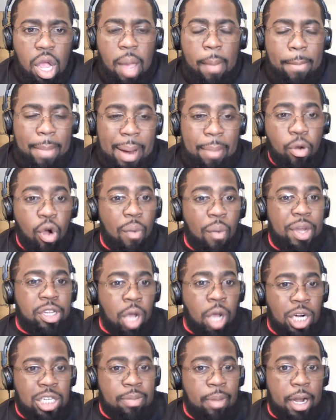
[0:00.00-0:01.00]
remember what we
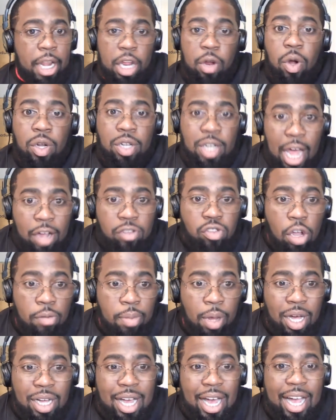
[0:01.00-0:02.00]
talked about here on Locked On
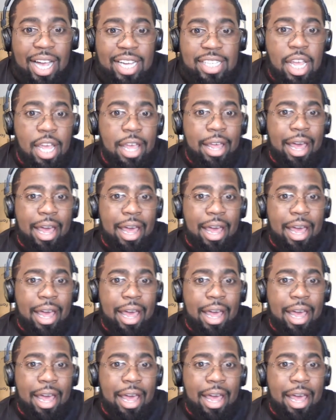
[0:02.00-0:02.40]
Buckeyes,